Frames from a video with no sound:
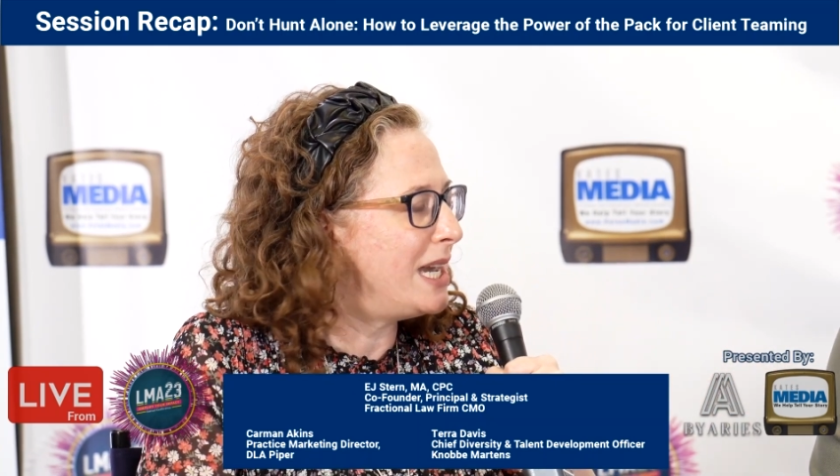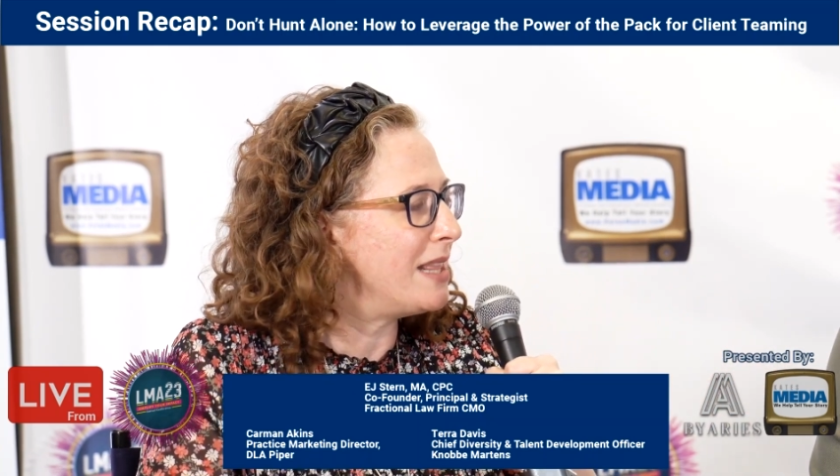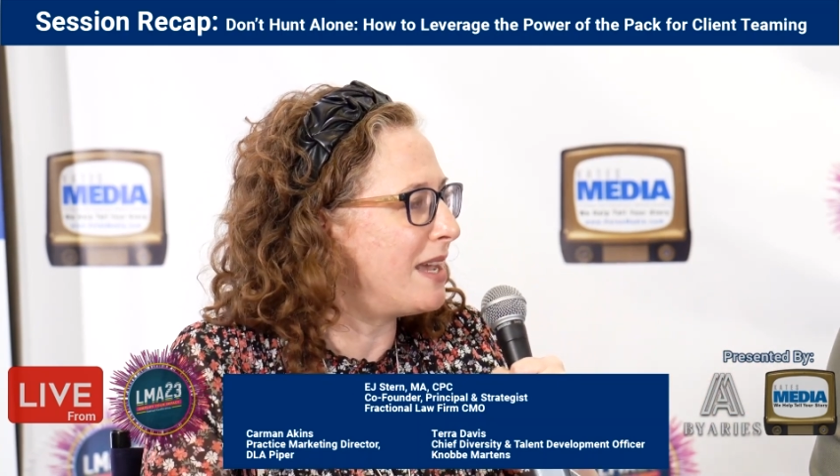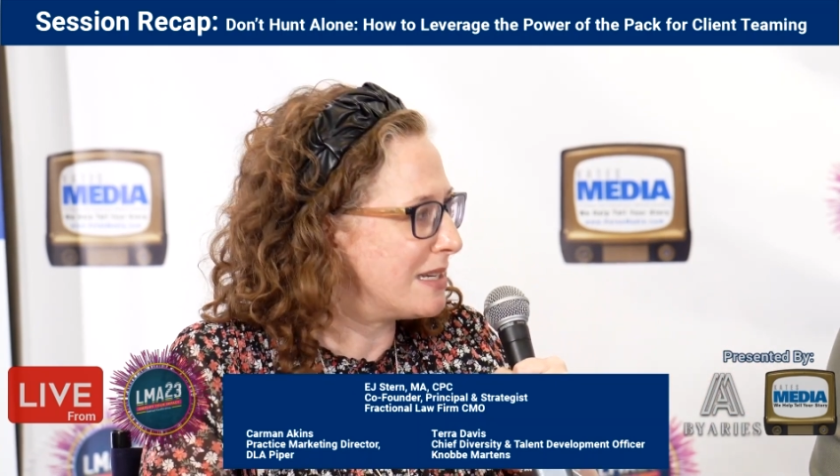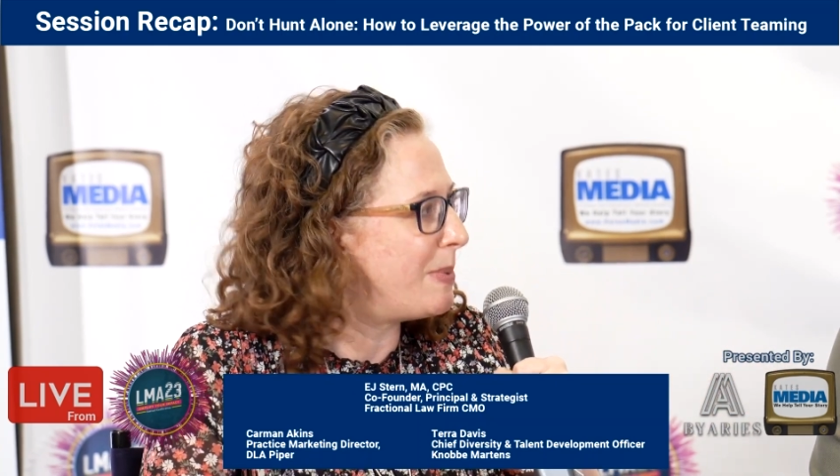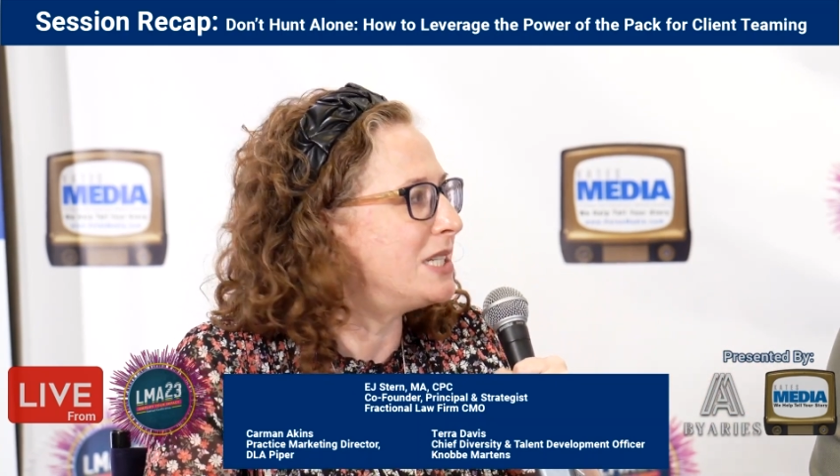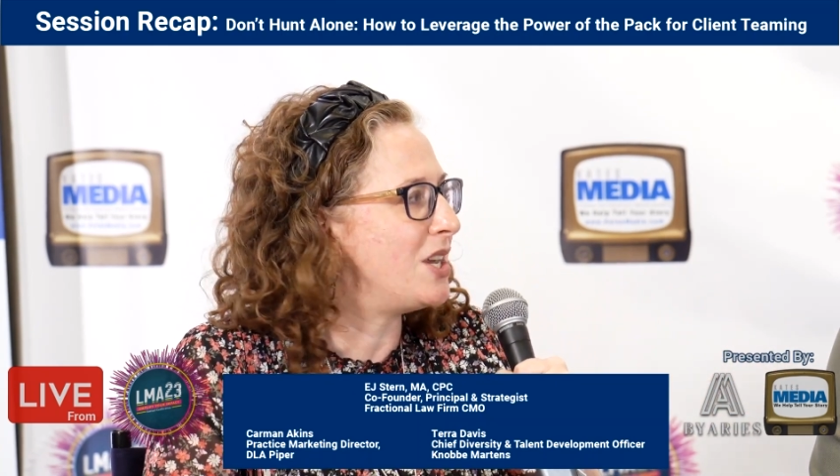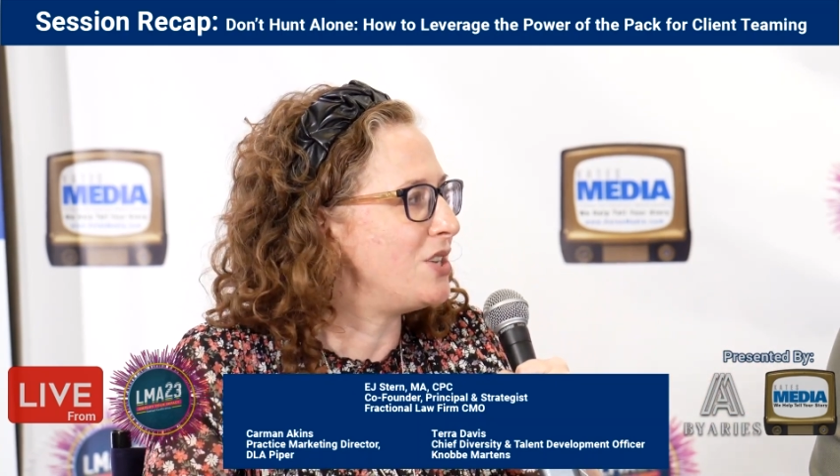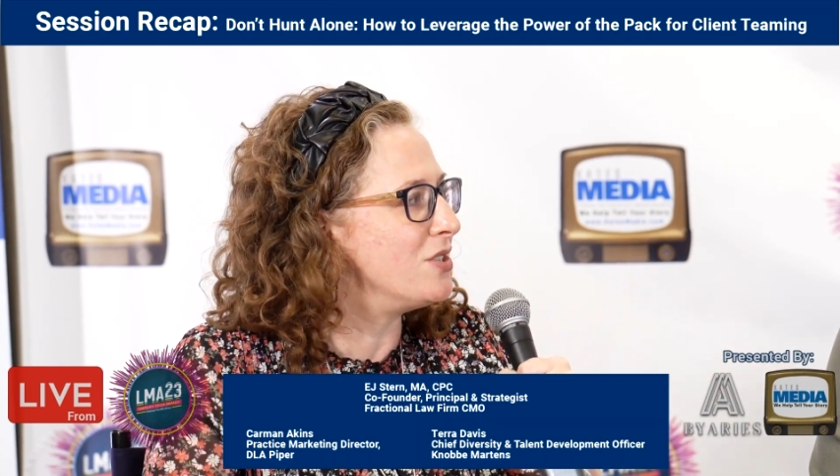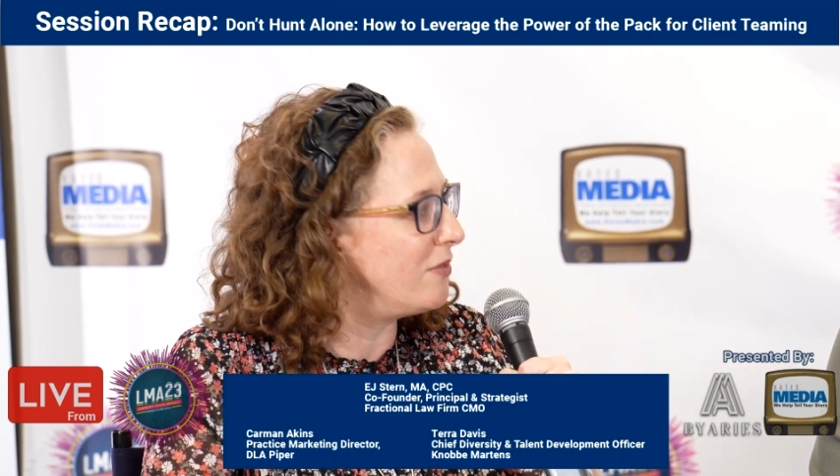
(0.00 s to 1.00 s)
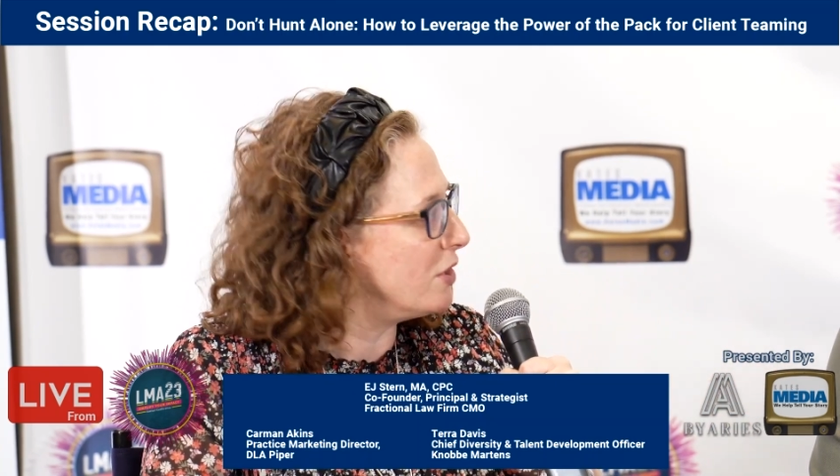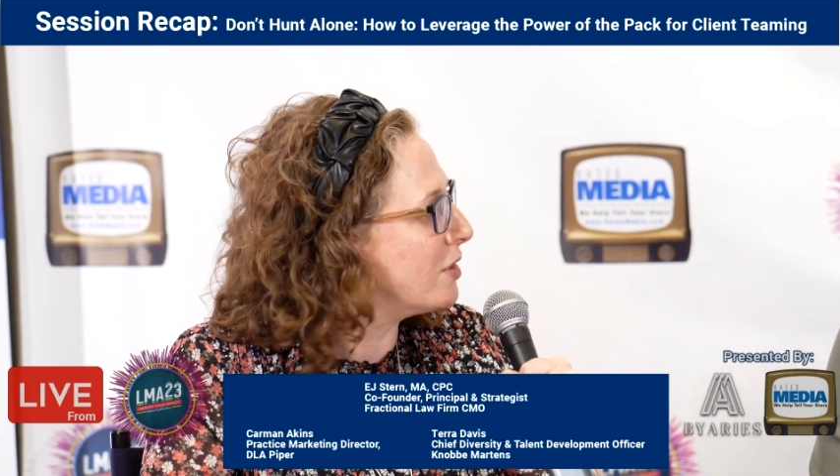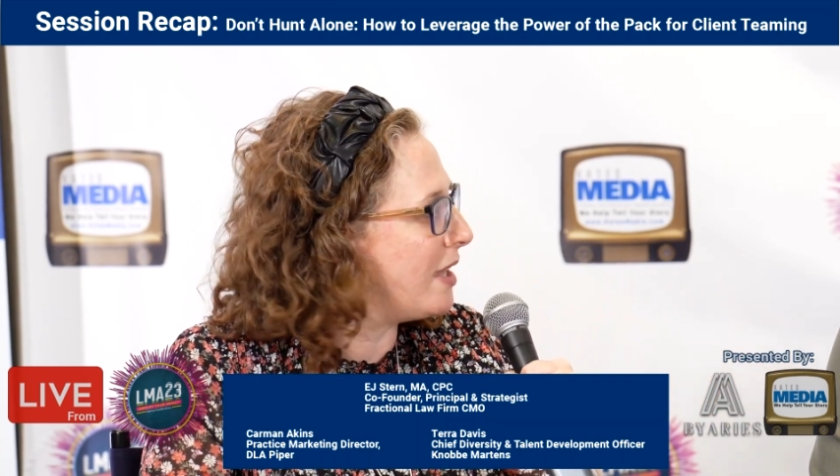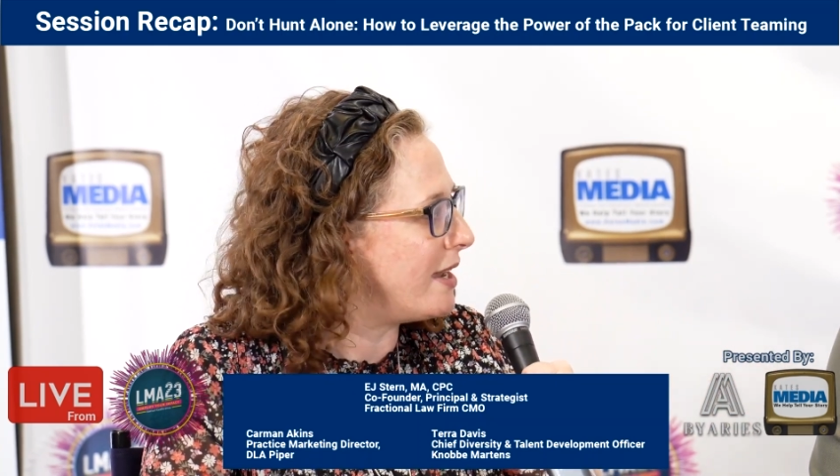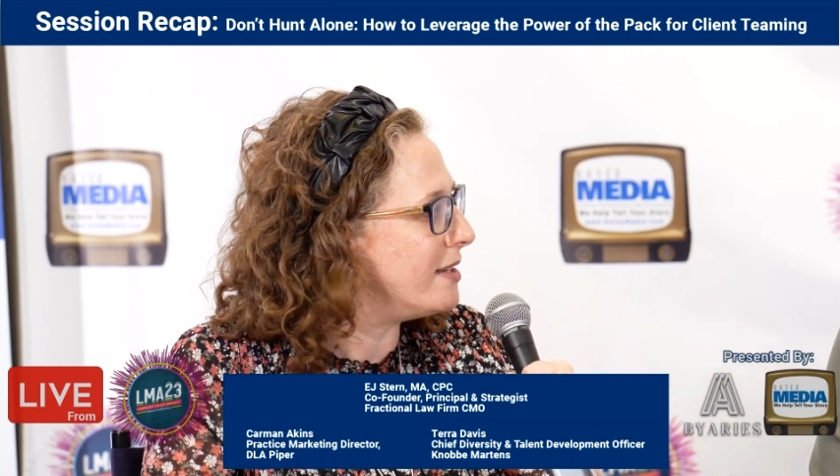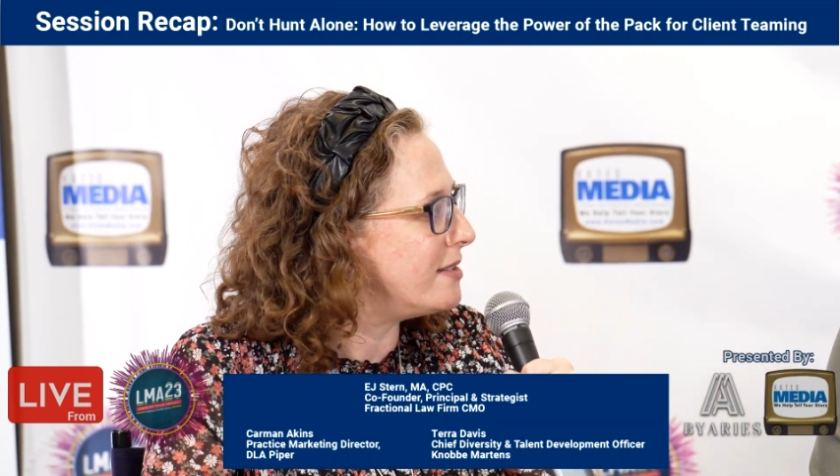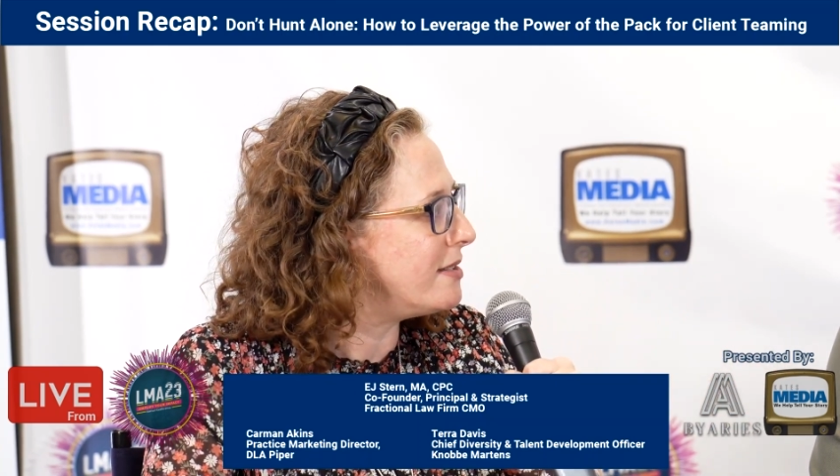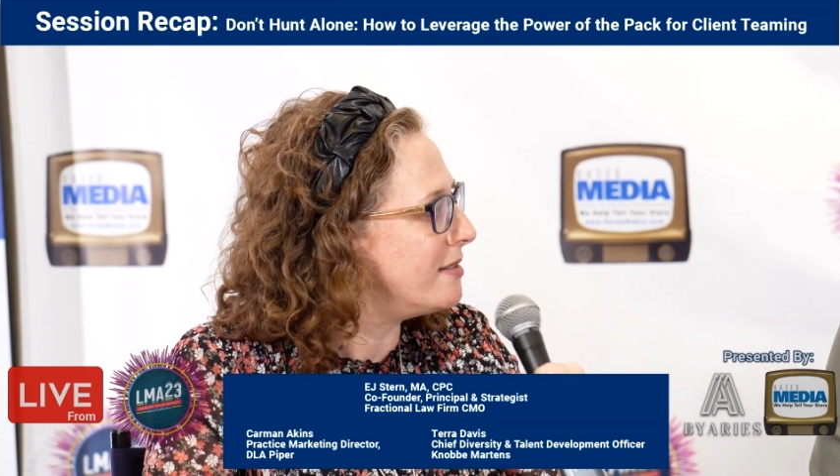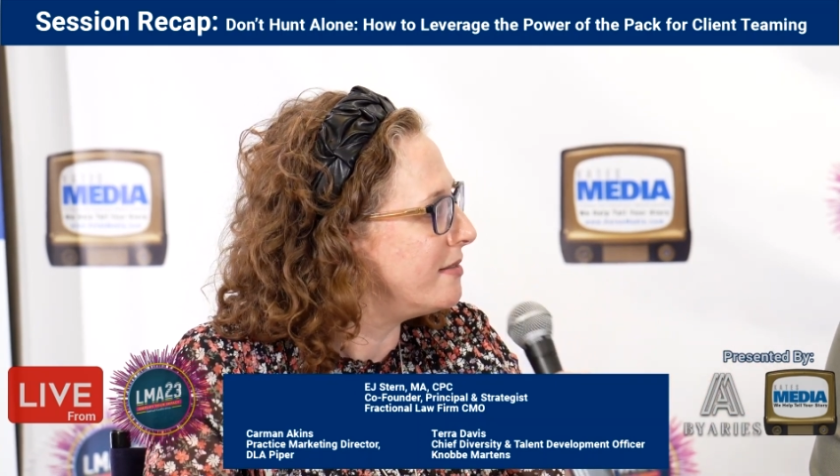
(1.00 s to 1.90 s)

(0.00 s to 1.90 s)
expectations of your clients?